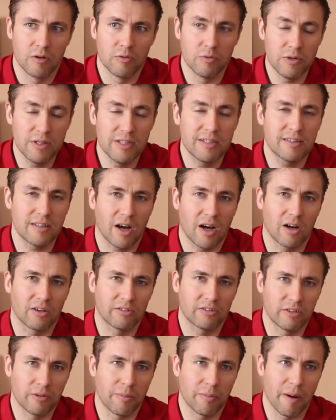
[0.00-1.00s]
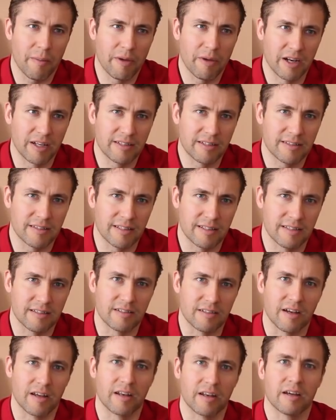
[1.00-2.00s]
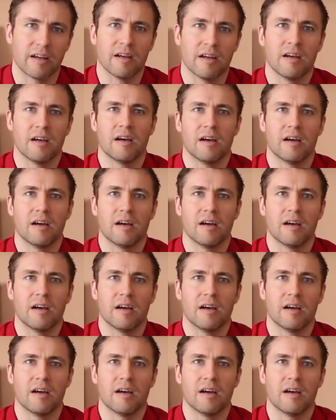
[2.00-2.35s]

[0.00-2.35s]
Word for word: restart the Premier League season